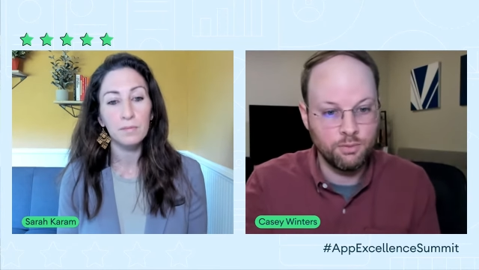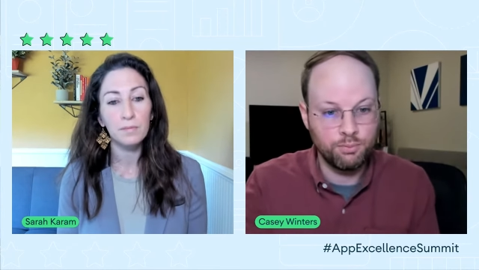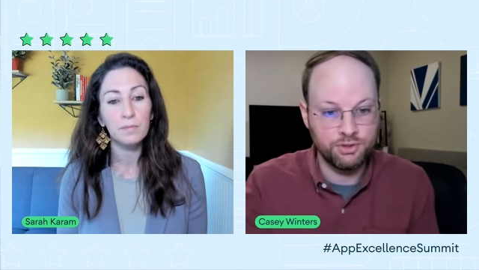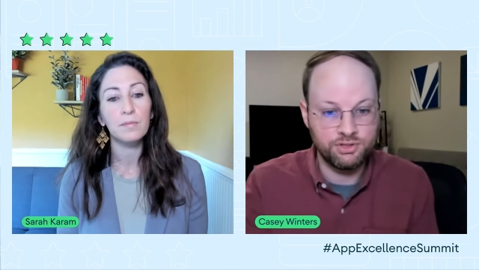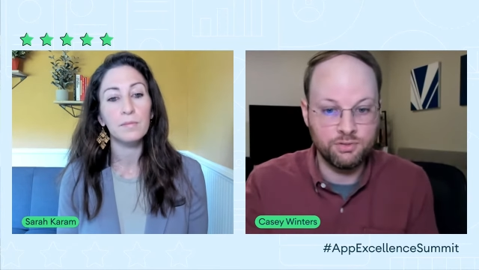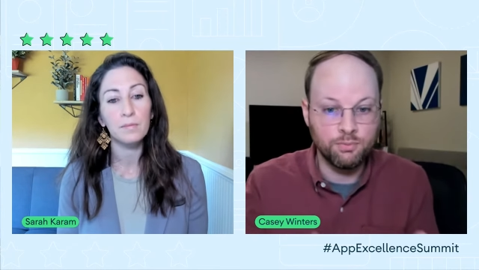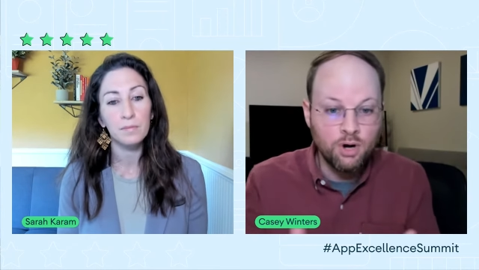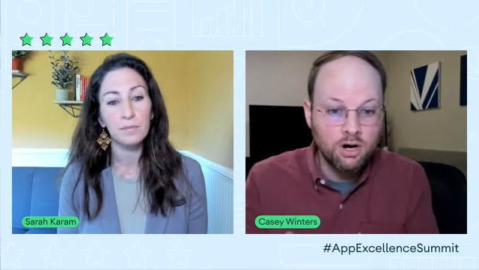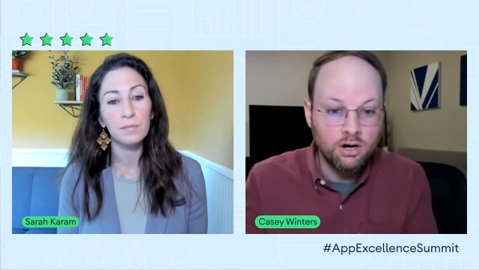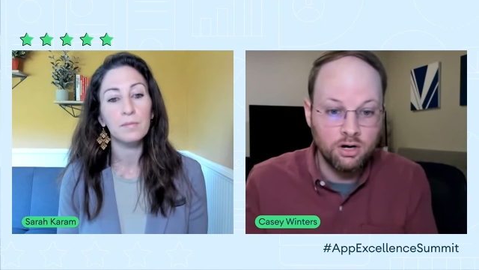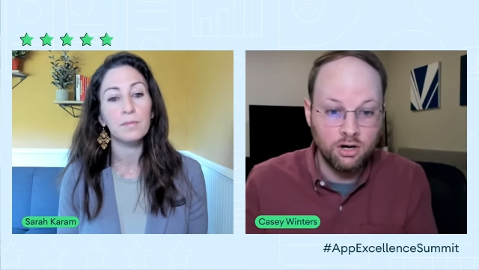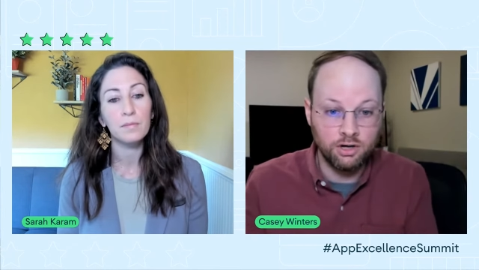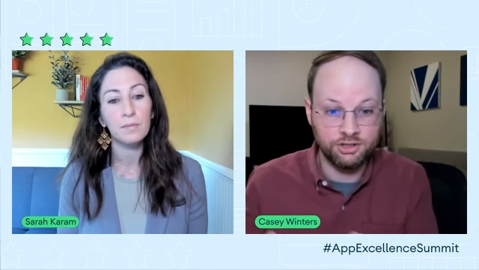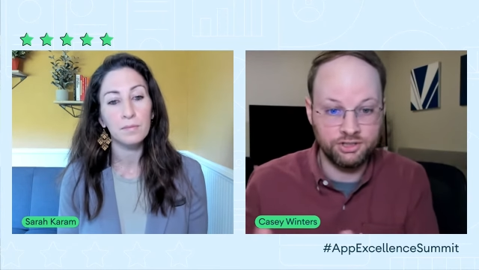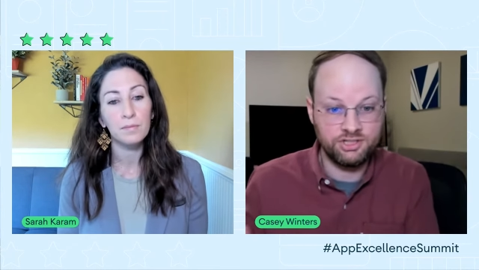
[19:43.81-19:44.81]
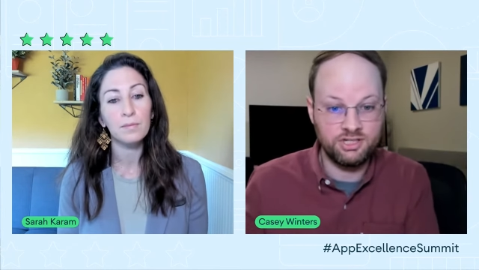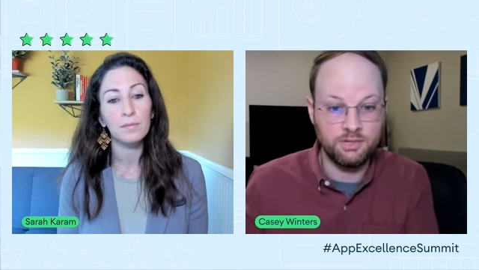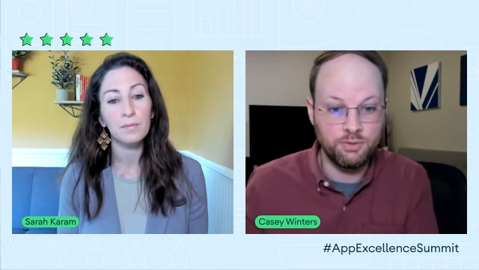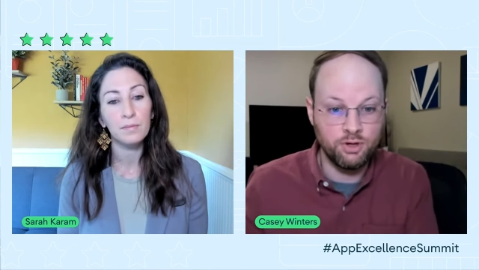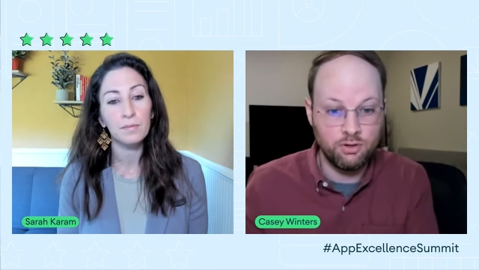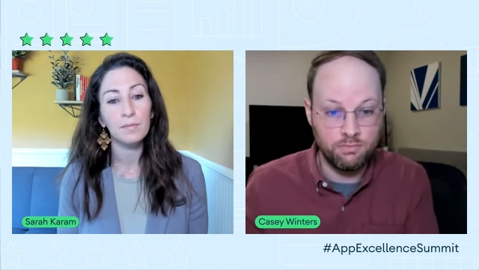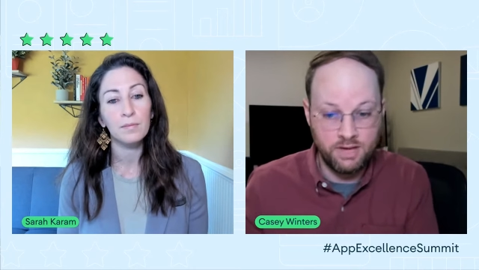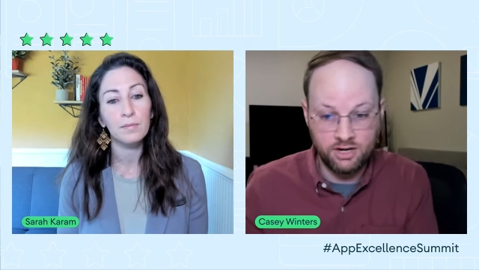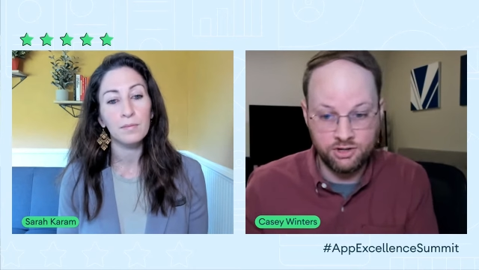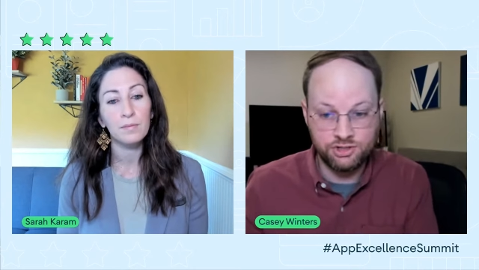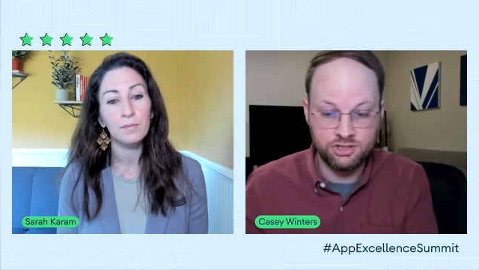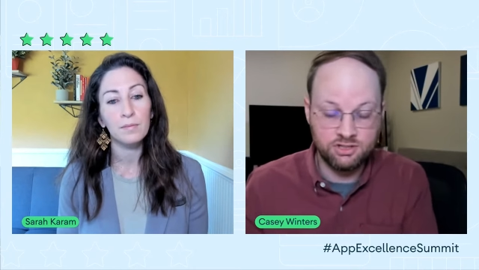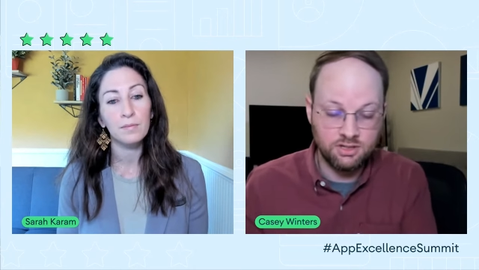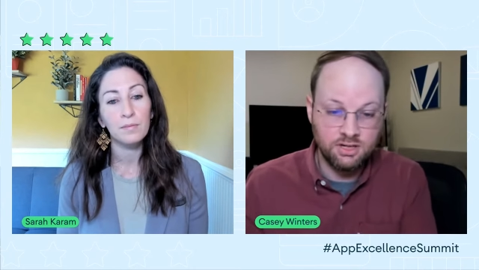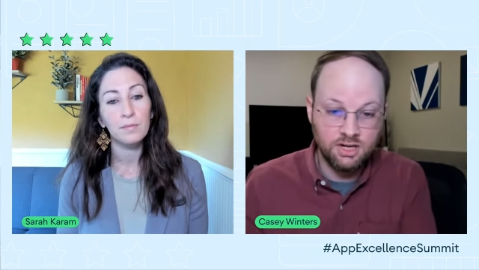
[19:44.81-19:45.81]
Speaker 1: But tomorrow, our CMO
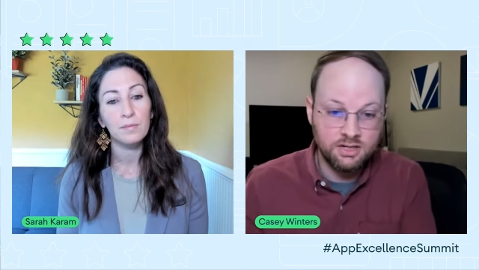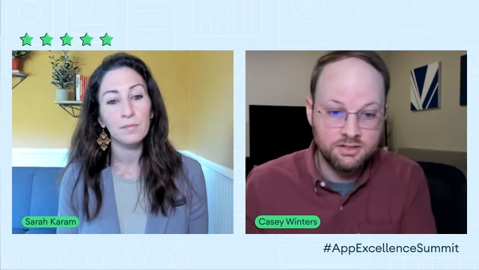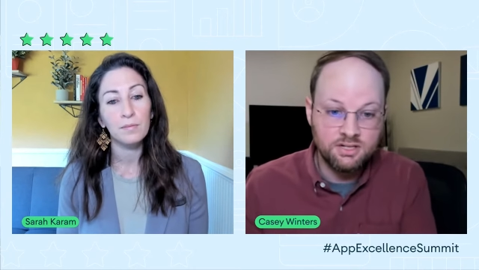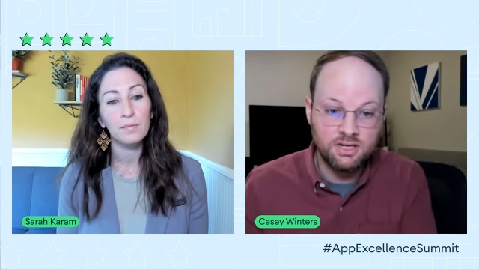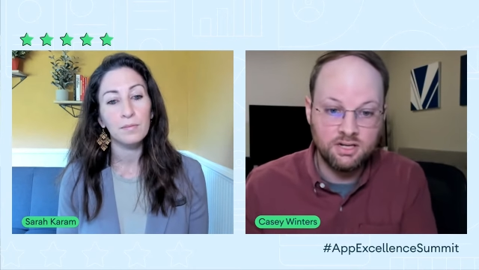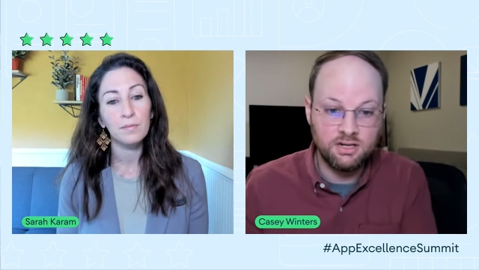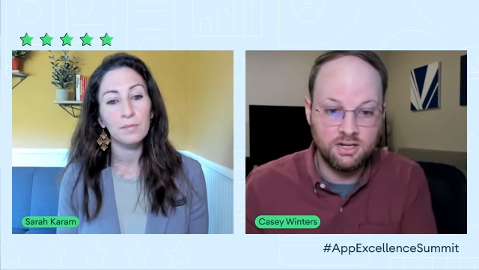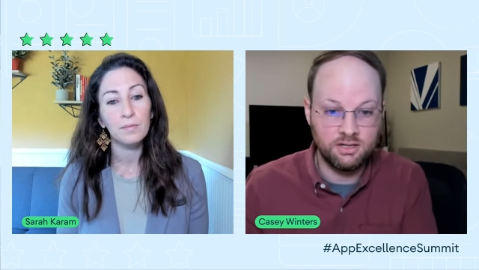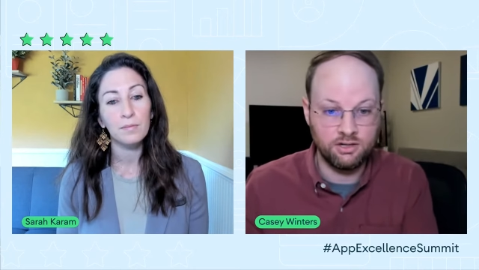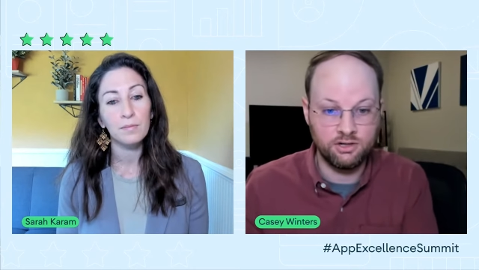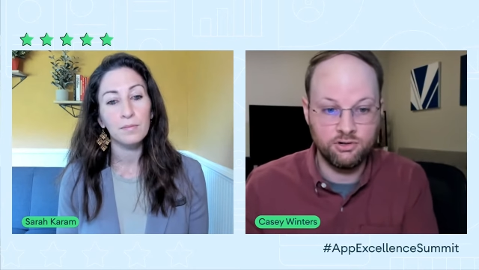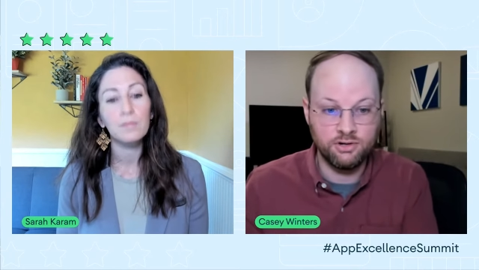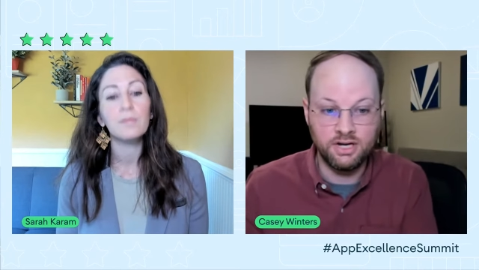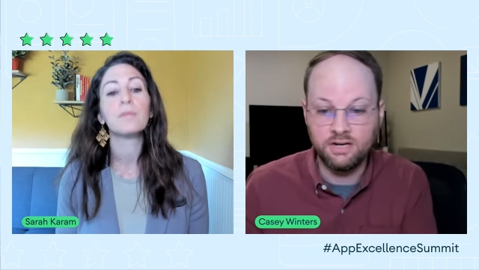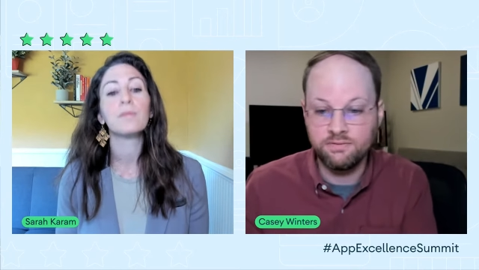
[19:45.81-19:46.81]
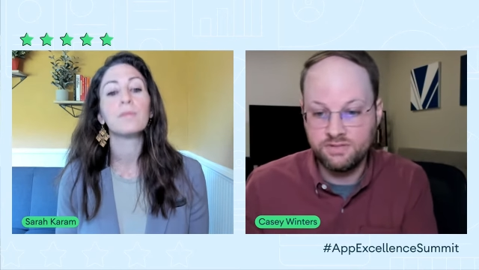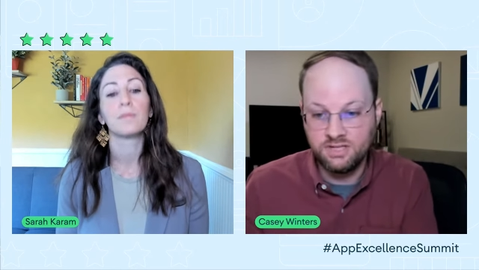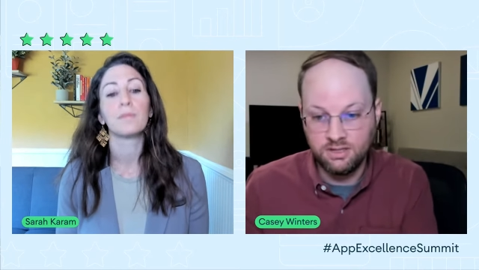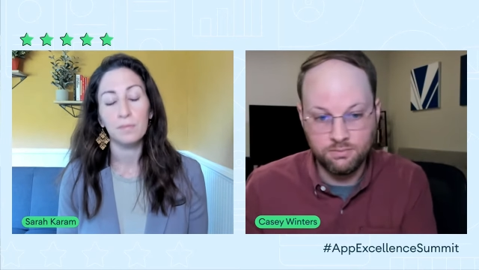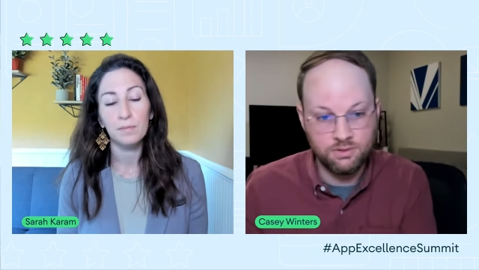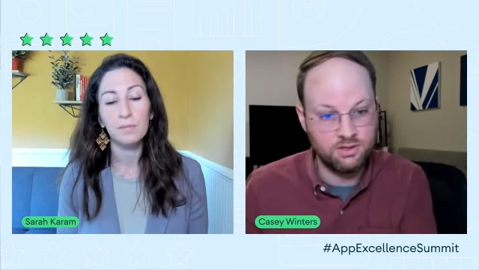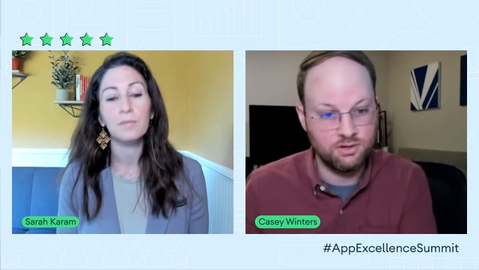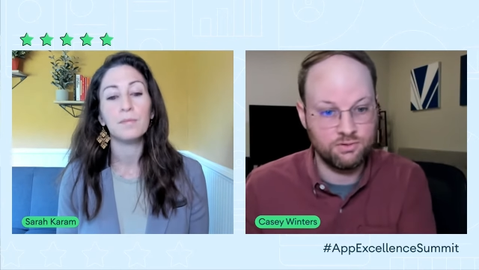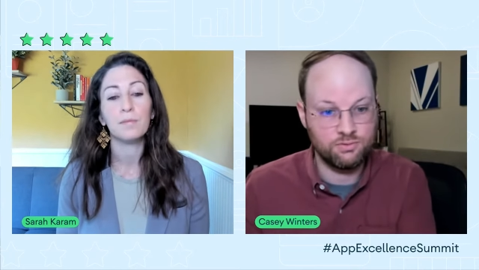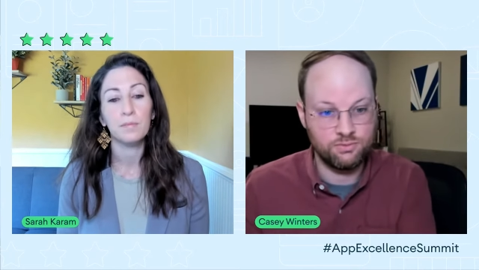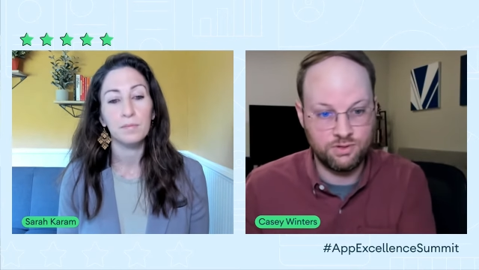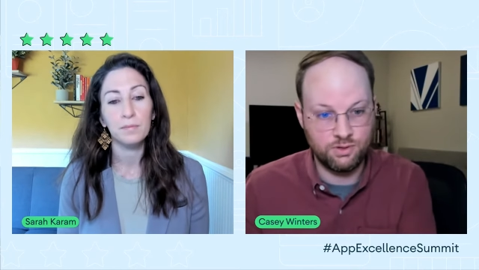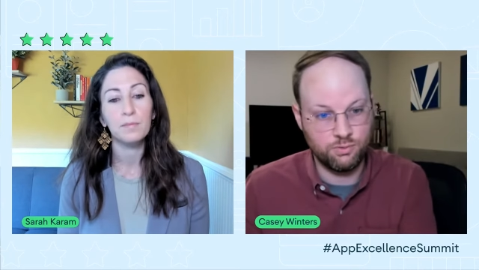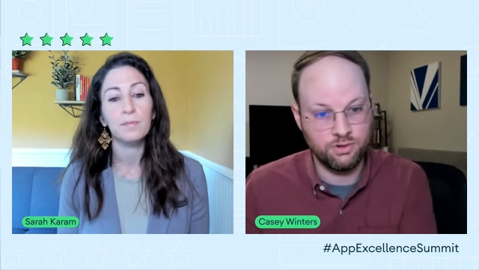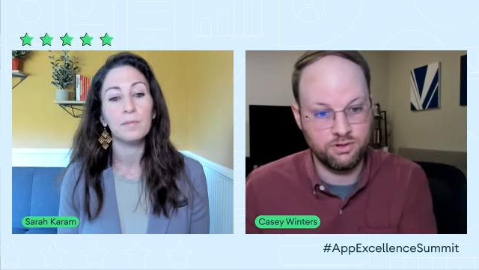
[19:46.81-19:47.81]
manages the content and the creative teams
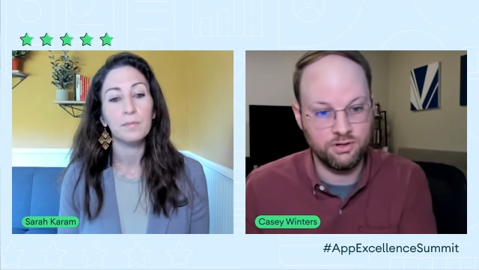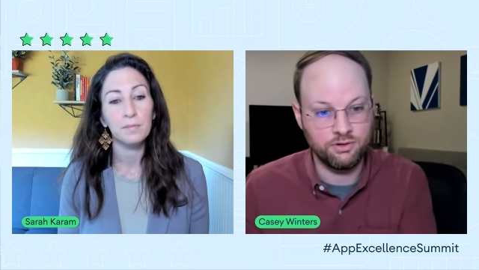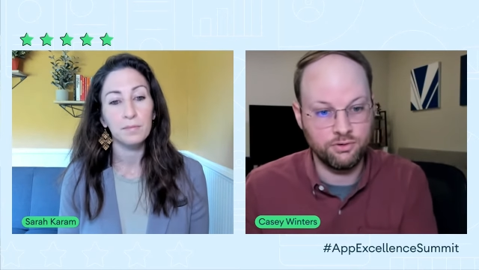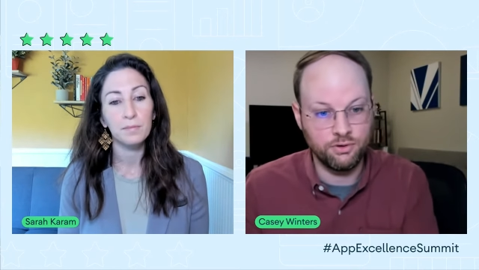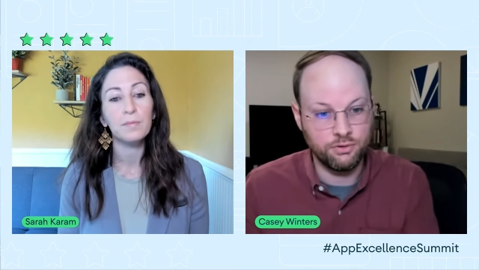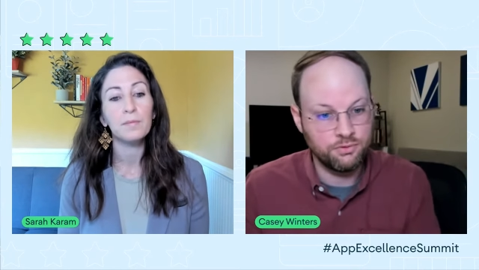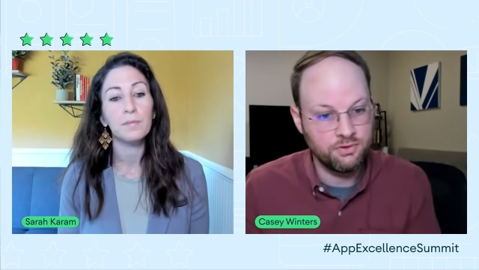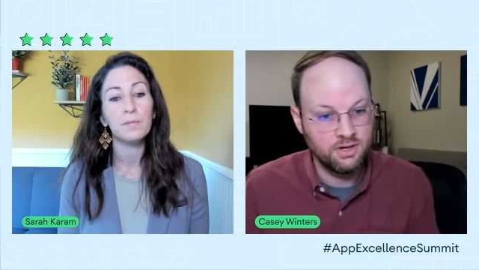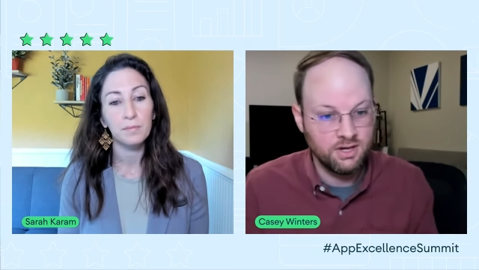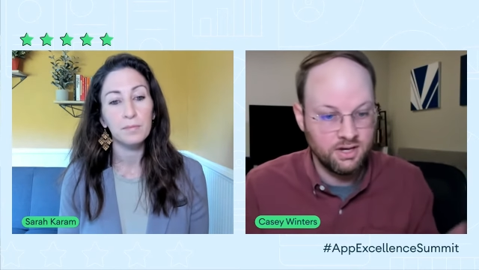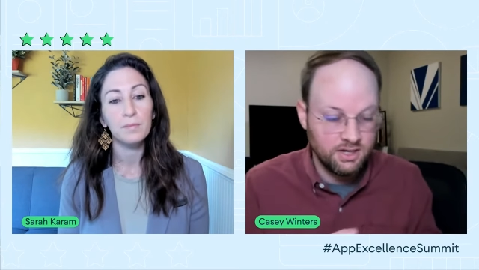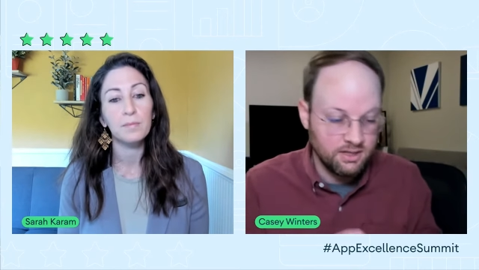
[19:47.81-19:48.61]
that work on growth.